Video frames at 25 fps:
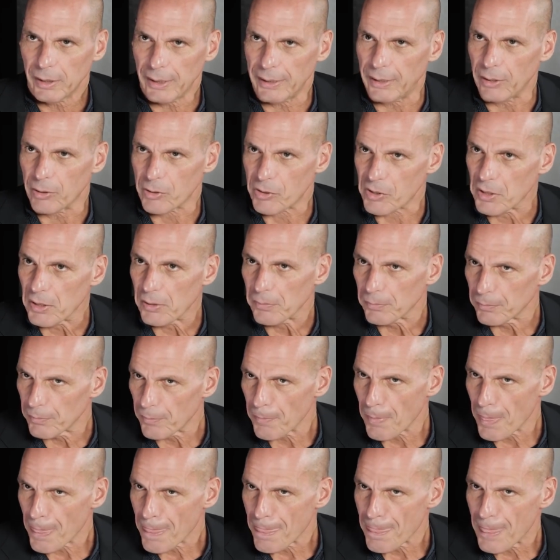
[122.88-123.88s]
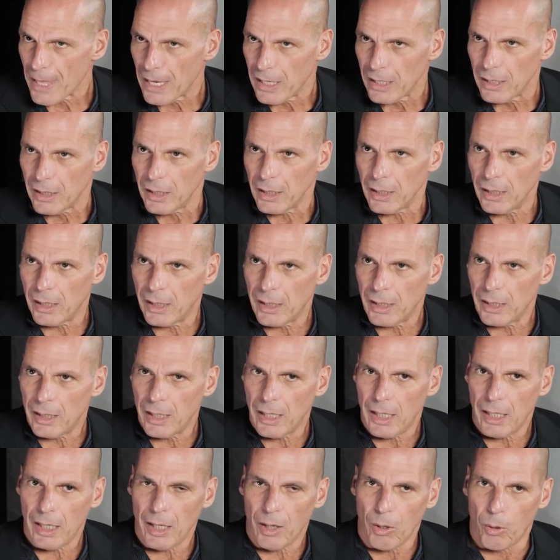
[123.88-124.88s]
idiocy,
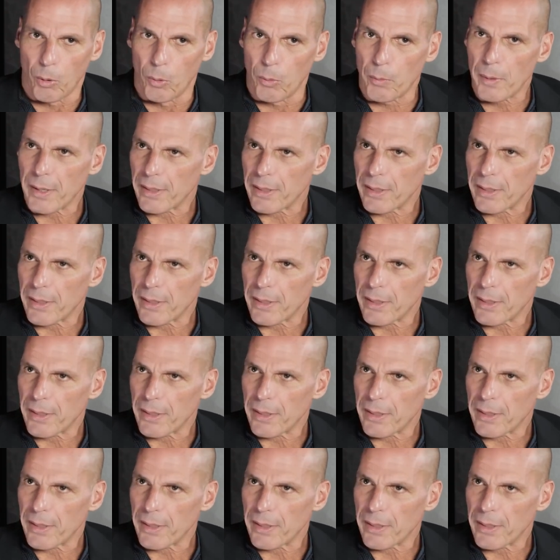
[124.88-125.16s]
or